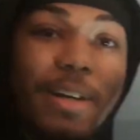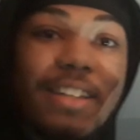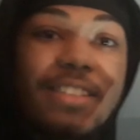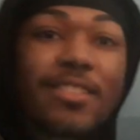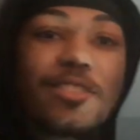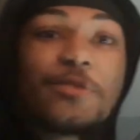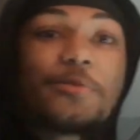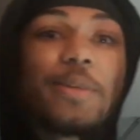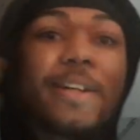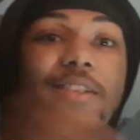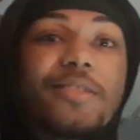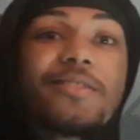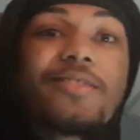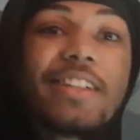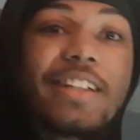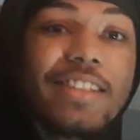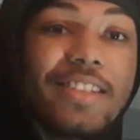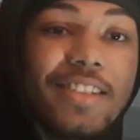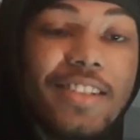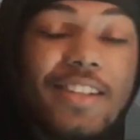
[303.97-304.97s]
to see what we about to do
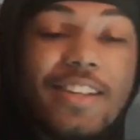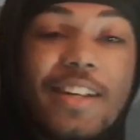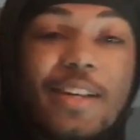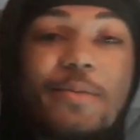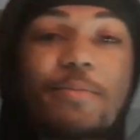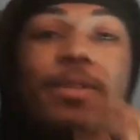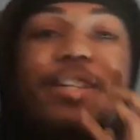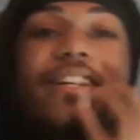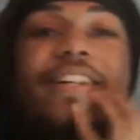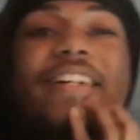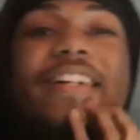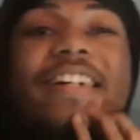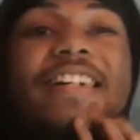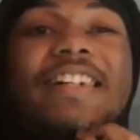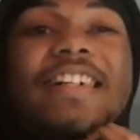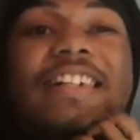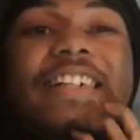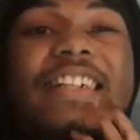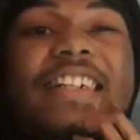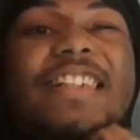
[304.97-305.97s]
next in the day, man.
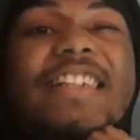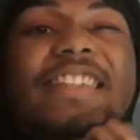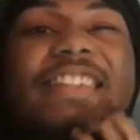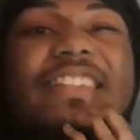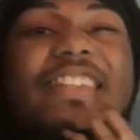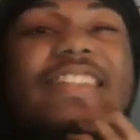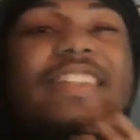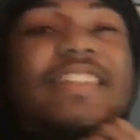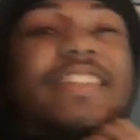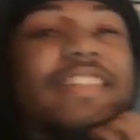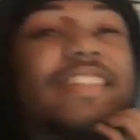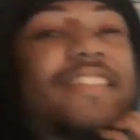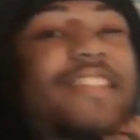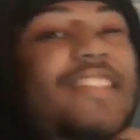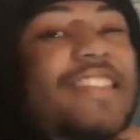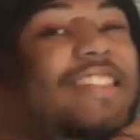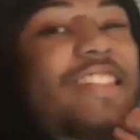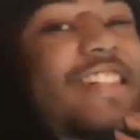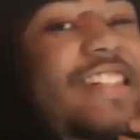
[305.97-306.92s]
Let's get to it.